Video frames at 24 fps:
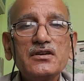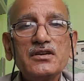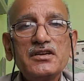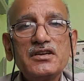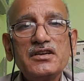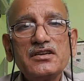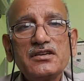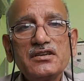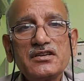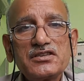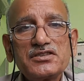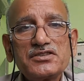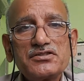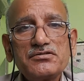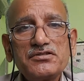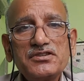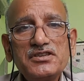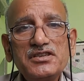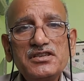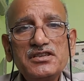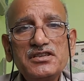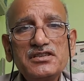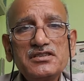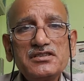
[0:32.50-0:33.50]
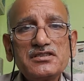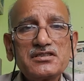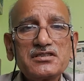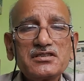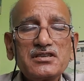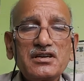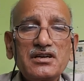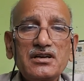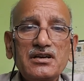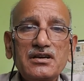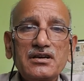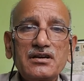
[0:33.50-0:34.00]
Industries,
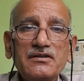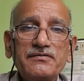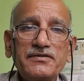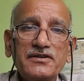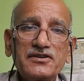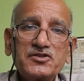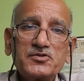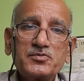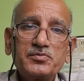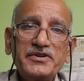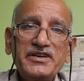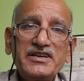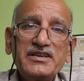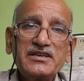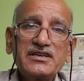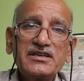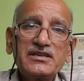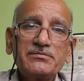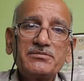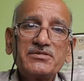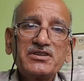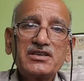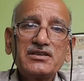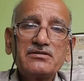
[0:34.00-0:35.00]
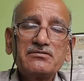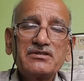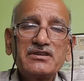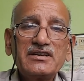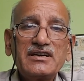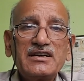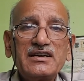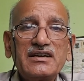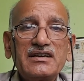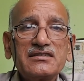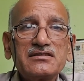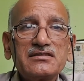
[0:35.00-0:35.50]
first point can be given
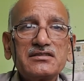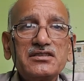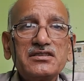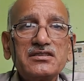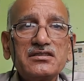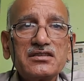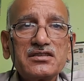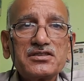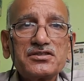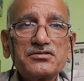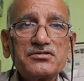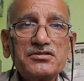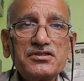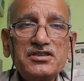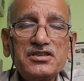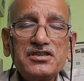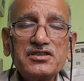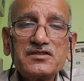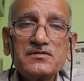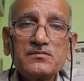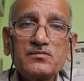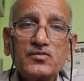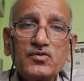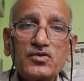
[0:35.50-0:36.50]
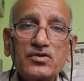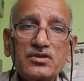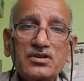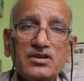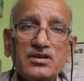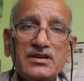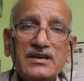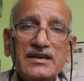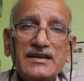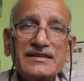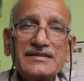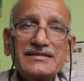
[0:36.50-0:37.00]
as industries
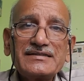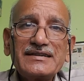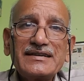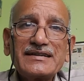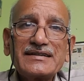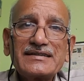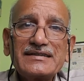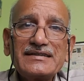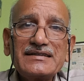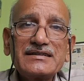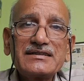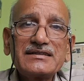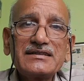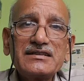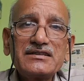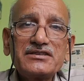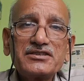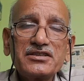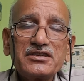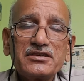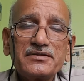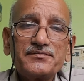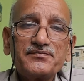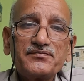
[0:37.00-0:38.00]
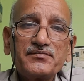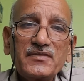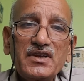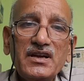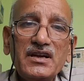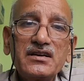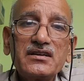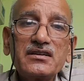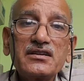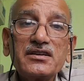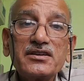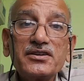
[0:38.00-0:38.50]
modernize agriculture
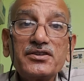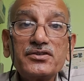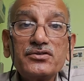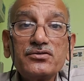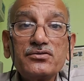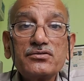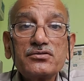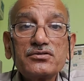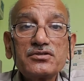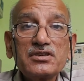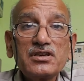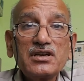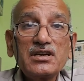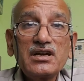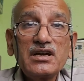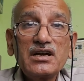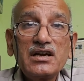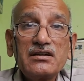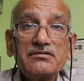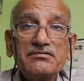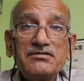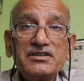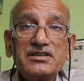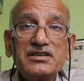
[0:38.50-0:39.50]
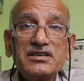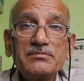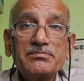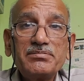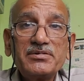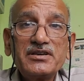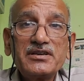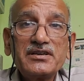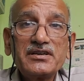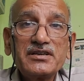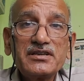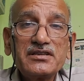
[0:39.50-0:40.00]
and reduce heavy
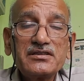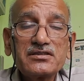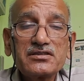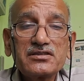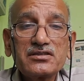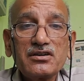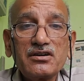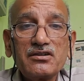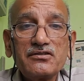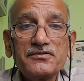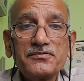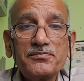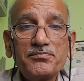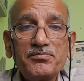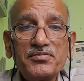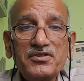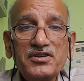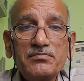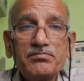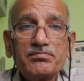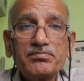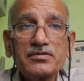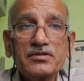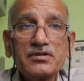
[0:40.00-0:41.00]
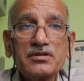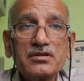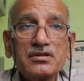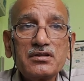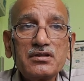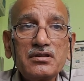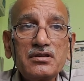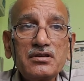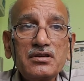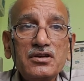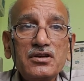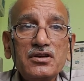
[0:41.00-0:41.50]
dependence of
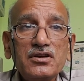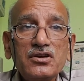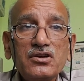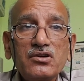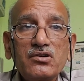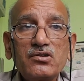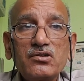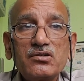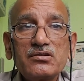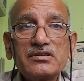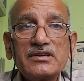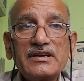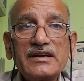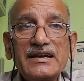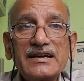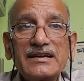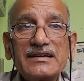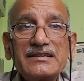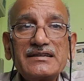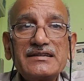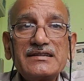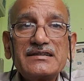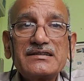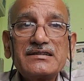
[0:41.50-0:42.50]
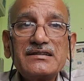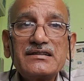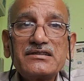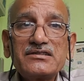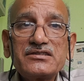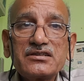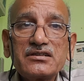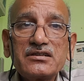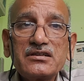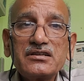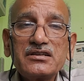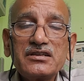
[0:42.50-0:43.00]
people on
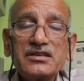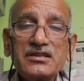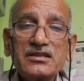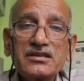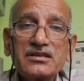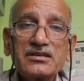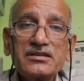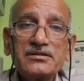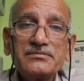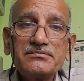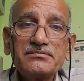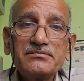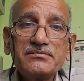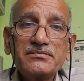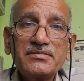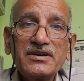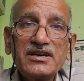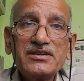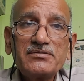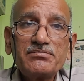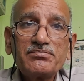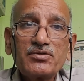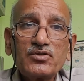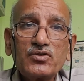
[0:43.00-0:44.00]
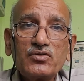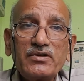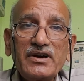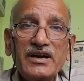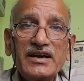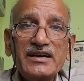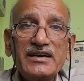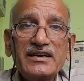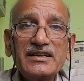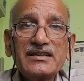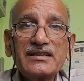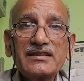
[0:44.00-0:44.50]
agricultural income by
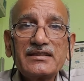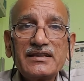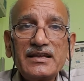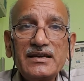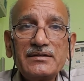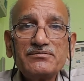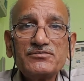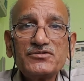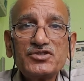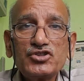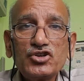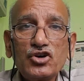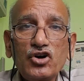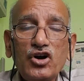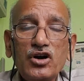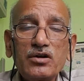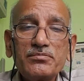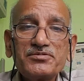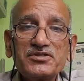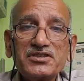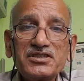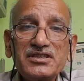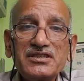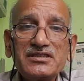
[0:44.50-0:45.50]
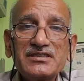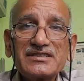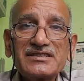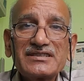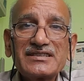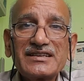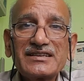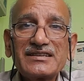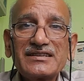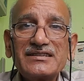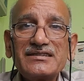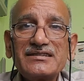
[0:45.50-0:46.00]
providing them jobs in
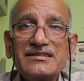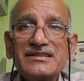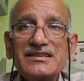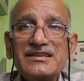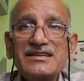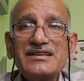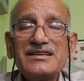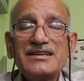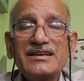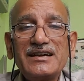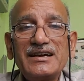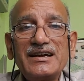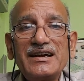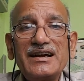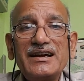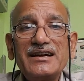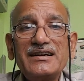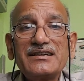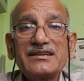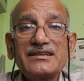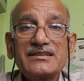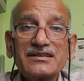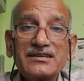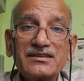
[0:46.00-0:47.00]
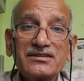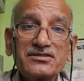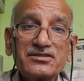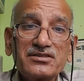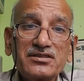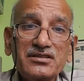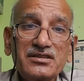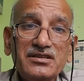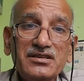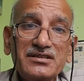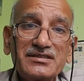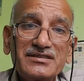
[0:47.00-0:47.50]
secondary and
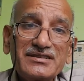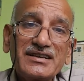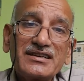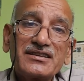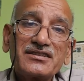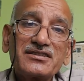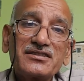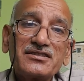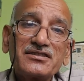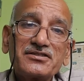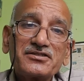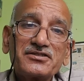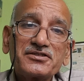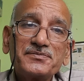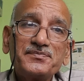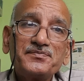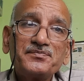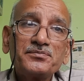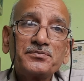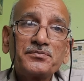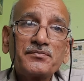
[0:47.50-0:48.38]
tertiary sectors.